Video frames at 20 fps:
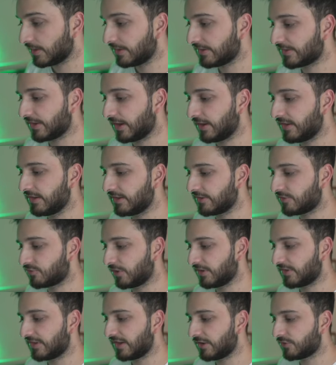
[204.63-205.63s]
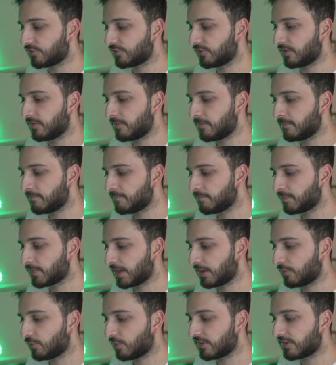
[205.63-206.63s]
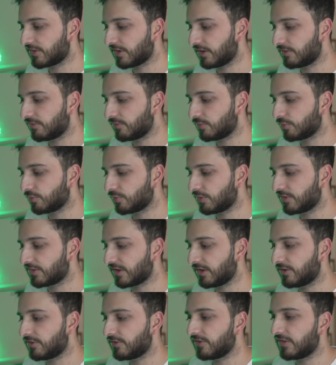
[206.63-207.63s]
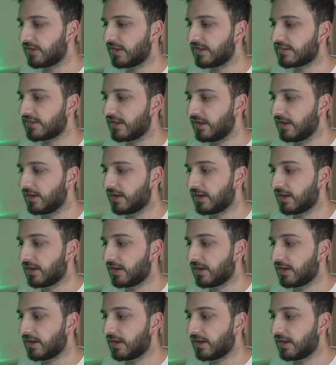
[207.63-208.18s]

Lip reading: sign this transaction. And once I do this,